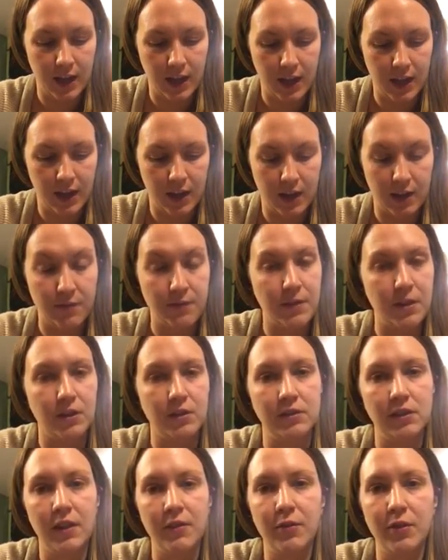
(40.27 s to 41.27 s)
And I fell
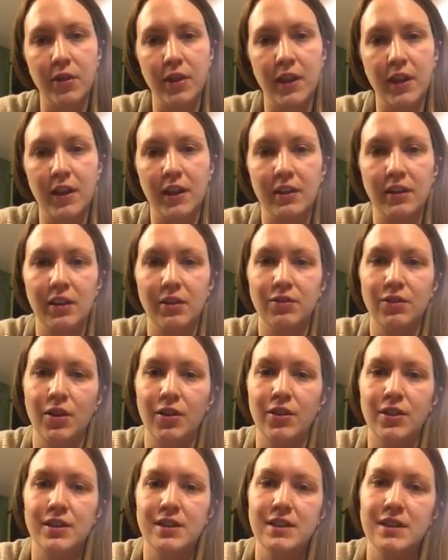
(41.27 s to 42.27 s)
in love with it. I loved all
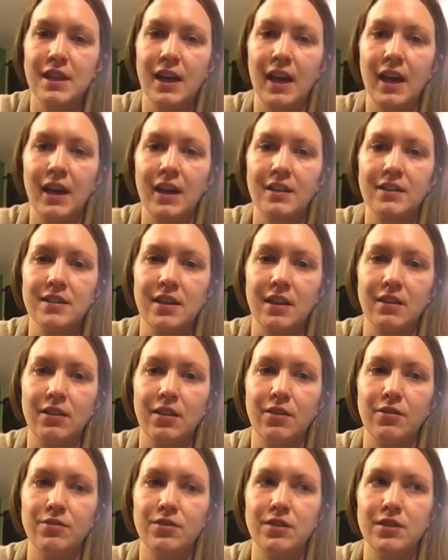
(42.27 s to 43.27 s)
the designs. I
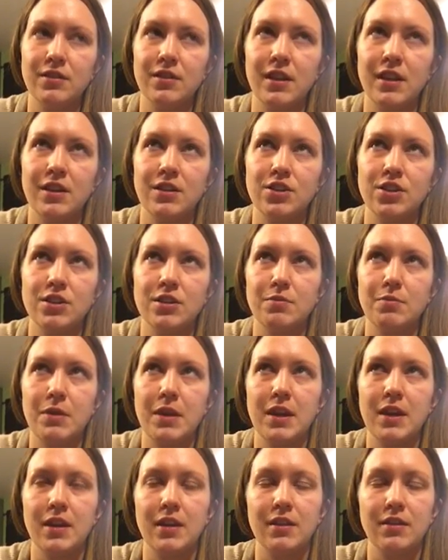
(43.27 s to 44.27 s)
loved it just
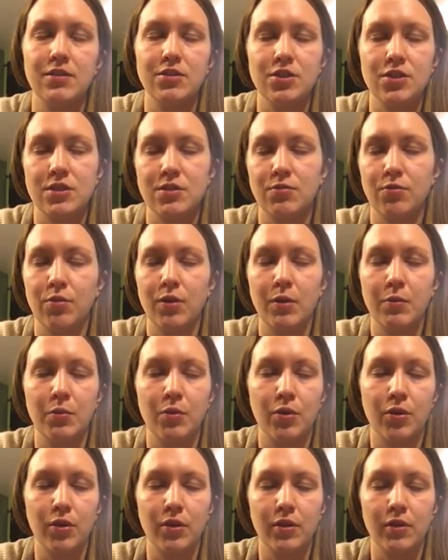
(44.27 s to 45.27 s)
being just one
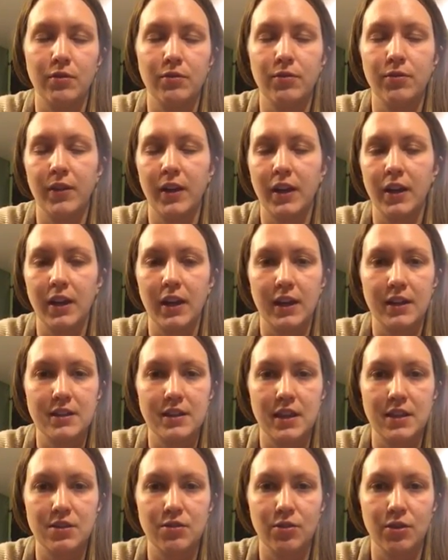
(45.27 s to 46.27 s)
more fun
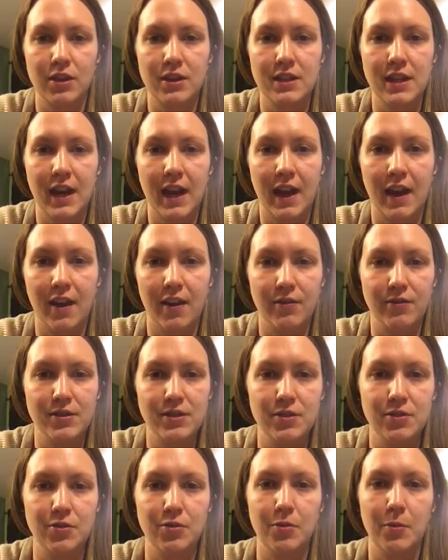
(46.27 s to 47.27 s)
accessory to have
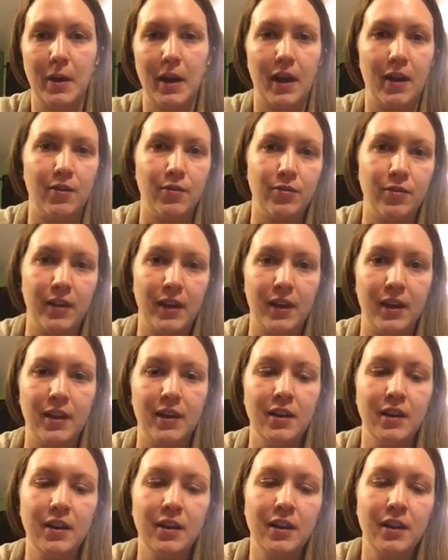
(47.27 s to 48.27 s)
to my outfit.
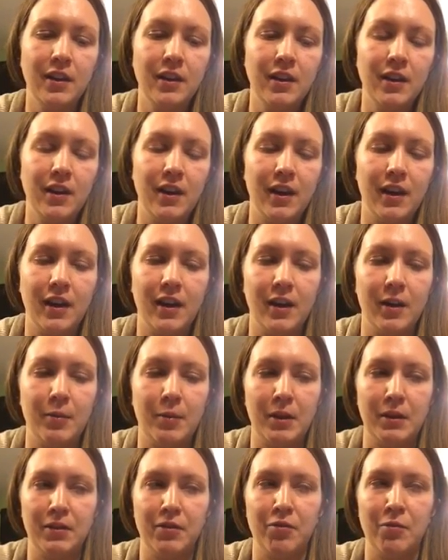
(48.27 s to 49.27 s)

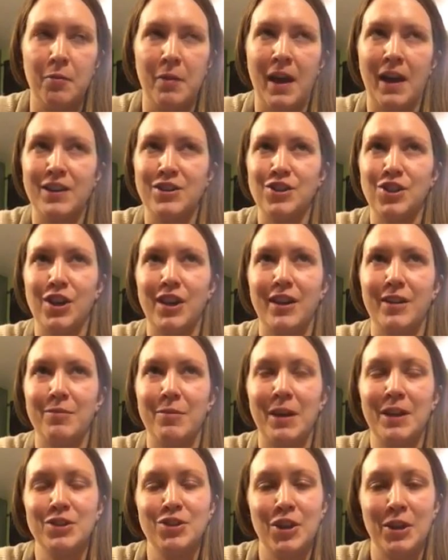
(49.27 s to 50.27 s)
I love matching
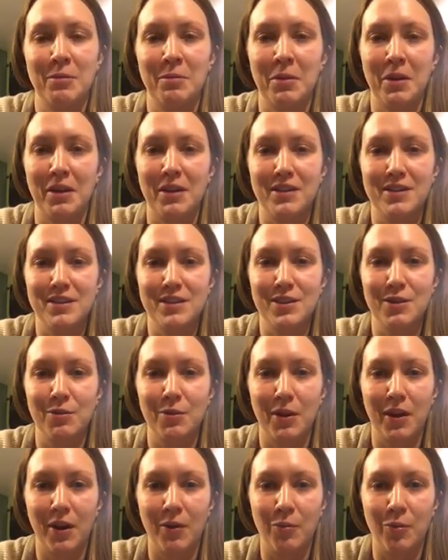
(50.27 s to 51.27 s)
my Jamberries to
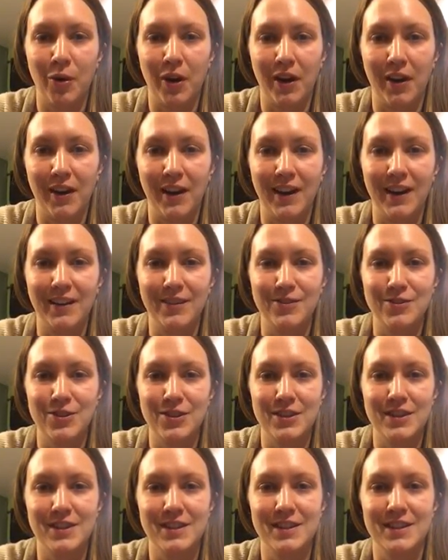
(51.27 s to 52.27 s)
what I'm wearing, which
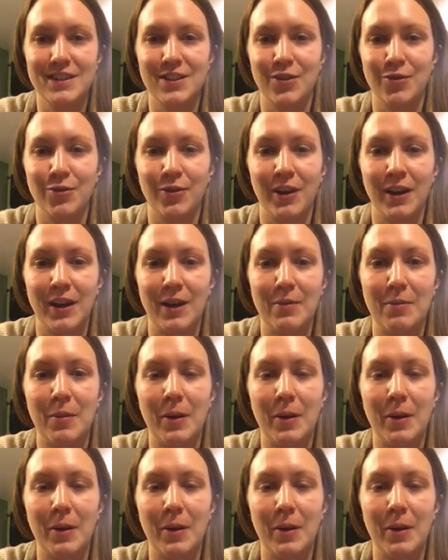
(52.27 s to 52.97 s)
is so funny.